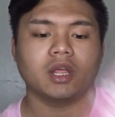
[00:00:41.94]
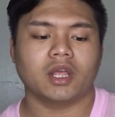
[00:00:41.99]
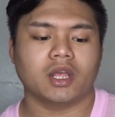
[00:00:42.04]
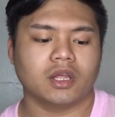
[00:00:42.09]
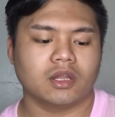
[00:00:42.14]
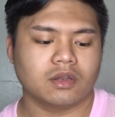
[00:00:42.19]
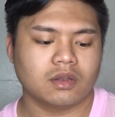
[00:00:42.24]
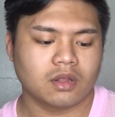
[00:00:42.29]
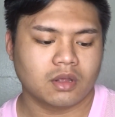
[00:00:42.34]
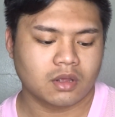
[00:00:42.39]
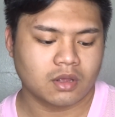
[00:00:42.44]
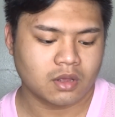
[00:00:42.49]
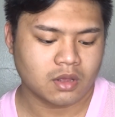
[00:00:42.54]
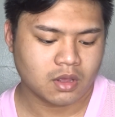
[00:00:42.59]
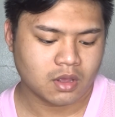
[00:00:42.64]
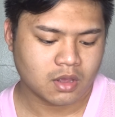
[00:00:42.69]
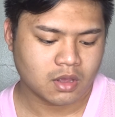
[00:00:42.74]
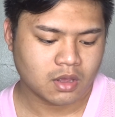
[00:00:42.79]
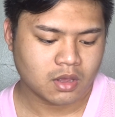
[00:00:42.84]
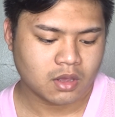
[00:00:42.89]
and
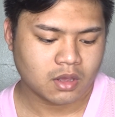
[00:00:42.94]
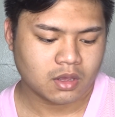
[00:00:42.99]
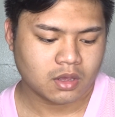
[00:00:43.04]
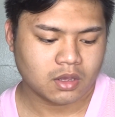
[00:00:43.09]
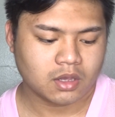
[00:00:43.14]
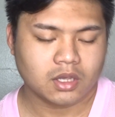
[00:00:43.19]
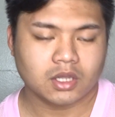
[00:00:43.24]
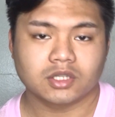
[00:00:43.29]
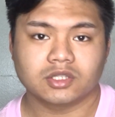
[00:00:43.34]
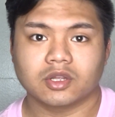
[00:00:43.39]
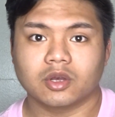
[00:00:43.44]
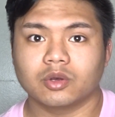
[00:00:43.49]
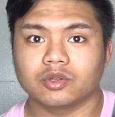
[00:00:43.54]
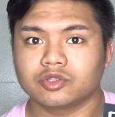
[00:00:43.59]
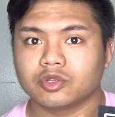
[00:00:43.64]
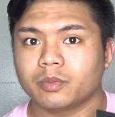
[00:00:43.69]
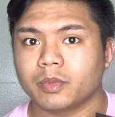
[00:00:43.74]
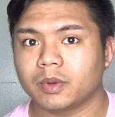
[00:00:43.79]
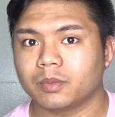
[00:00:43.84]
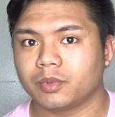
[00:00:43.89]
it's
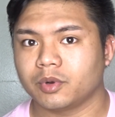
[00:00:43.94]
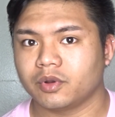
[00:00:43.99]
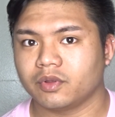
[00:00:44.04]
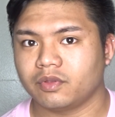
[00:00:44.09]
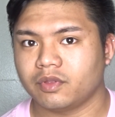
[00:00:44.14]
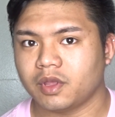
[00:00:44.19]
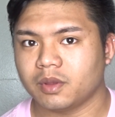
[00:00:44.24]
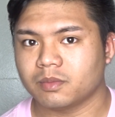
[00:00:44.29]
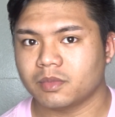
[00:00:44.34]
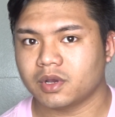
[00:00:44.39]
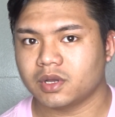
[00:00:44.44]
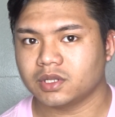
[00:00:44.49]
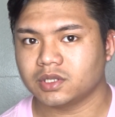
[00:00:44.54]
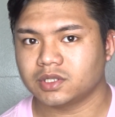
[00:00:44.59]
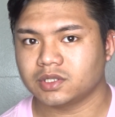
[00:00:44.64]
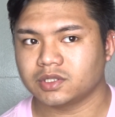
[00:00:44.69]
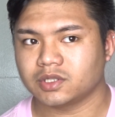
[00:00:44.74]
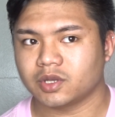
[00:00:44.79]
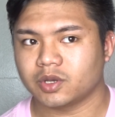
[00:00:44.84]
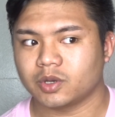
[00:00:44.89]
also my birthday
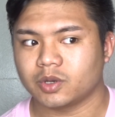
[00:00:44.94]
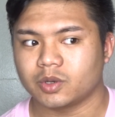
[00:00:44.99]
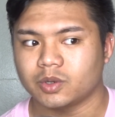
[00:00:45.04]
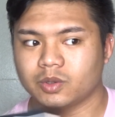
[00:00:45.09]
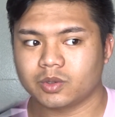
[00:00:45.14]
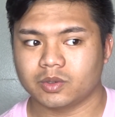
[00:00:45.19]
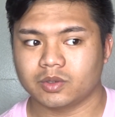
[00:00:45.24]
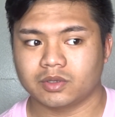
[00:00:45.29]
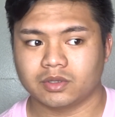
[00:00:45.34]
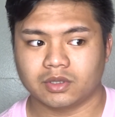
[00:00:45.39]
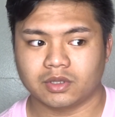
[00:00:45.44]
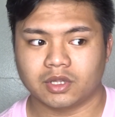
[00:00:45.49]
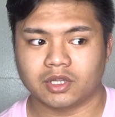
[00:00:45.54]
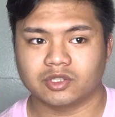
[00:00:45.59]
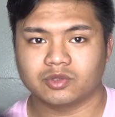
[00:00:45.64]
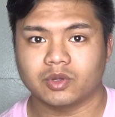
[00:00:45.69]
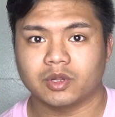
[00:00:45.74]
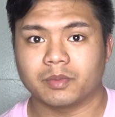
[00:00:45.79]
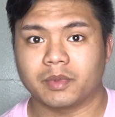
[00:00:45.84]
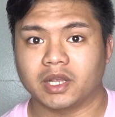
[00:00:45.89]
month, so
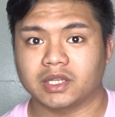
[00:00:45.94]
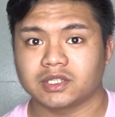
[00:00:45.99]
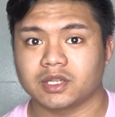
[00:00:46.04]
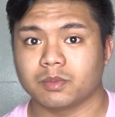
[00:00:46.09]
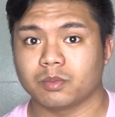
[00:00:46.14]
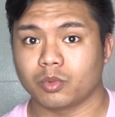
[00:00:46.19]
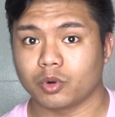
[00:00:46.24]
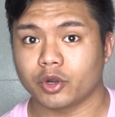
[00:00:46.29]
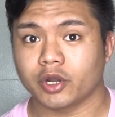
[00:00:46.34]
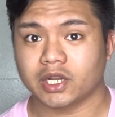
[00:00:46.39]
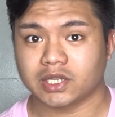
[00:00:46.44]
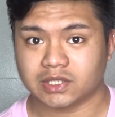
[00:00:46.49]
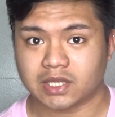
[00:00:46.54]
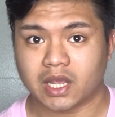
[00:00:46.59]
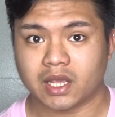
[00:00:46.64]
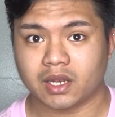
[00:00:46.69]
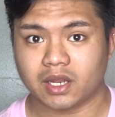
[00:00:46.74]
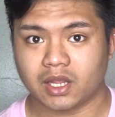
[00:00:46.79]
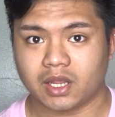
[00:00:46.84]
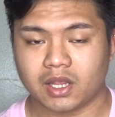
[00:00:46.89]
that's what makes it more
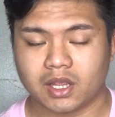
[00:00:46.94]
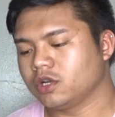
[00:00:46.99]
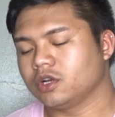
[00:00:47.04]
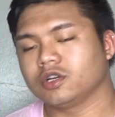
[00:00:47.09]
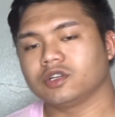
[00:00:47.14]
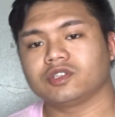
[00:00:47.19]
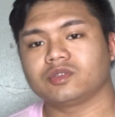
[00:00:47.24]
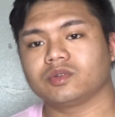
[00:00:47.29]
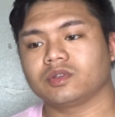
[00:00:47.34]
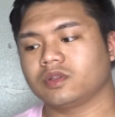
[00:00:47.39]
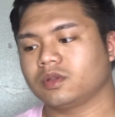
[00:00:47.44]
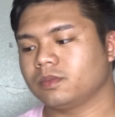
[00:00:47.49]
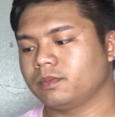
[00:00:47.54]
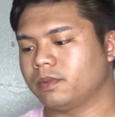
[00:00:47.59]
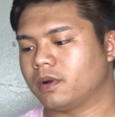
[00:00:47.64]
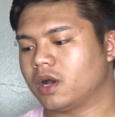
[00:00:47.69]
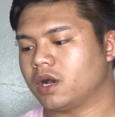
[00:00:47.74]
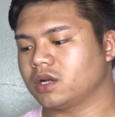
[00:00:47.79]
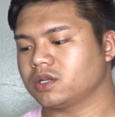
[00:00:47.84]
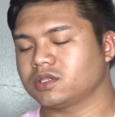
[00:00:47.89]
exciting. Here's what the
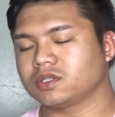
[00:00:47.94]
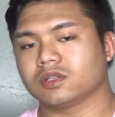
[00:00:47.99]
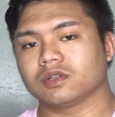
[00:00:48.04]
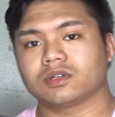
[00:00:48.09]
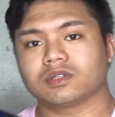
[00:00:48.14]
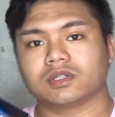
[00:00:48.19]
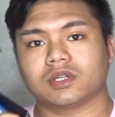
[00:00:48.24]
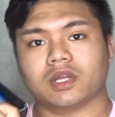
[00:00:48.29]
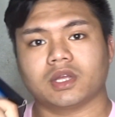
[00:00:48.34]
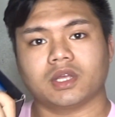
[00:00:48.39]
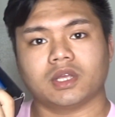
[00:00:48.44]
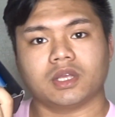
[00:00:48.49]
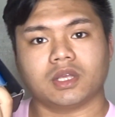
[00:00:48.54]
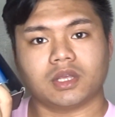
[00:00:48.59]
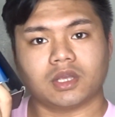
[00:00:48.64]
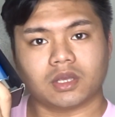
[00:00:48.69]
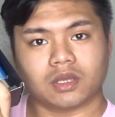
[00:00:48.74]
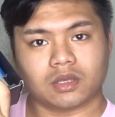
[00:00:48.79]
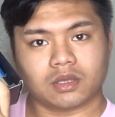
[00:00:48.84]
box looks like.